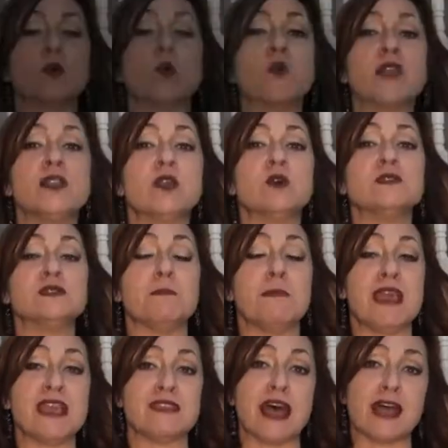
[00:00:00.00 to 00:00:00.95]
the windows
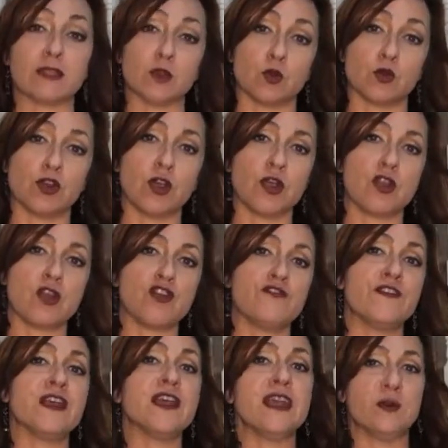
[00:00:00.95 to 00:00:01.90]
made that little
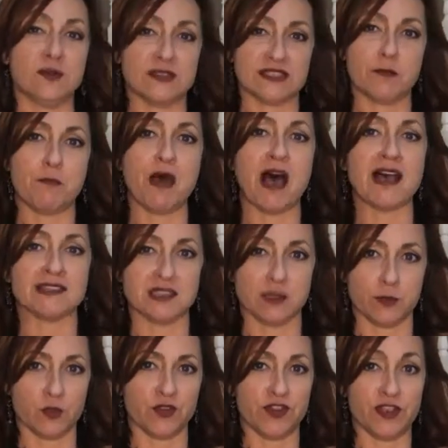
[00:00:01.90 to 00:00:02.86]
curve, it was
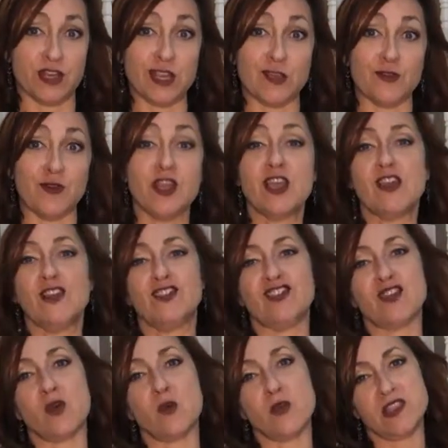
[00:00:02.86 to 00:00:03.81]
impossible to do.
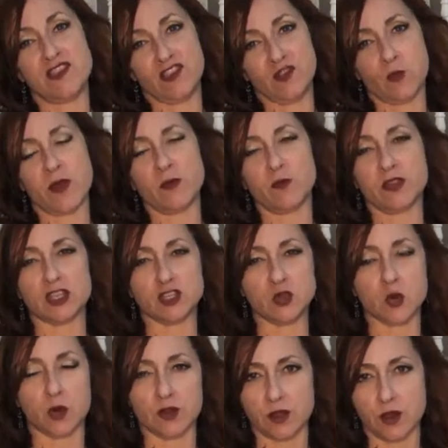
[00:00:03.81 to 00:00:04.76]
So we just went with the
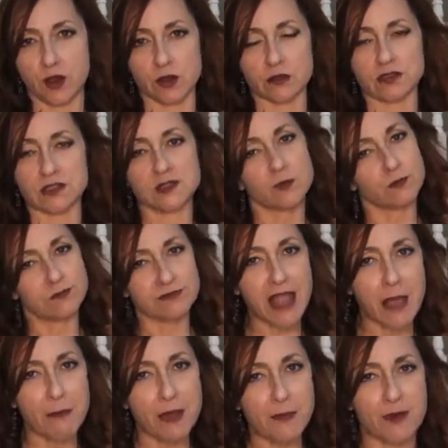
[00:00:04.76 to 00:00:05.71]
shorter curtains.
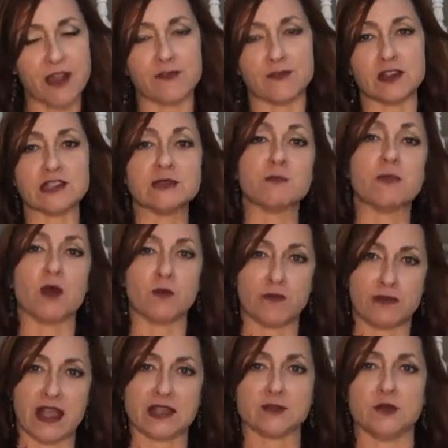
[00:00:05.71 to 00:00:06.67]
Not my preference,
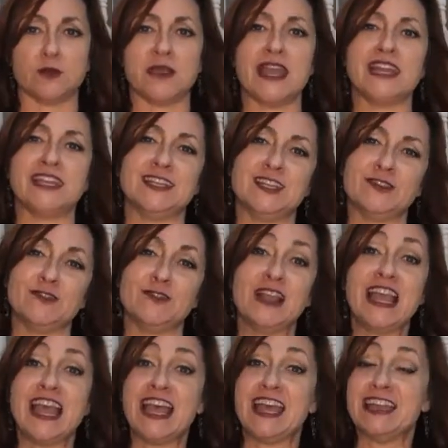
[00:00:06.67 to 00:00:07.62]
but that's what we had to do.
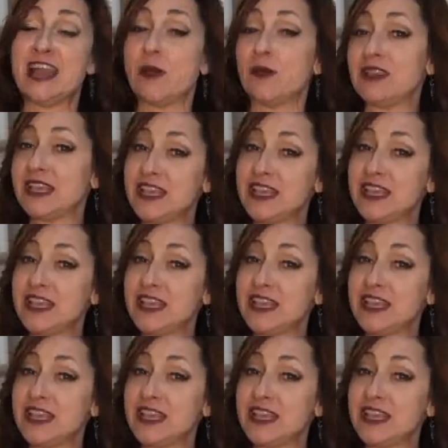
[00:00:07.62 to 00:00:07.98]
Now in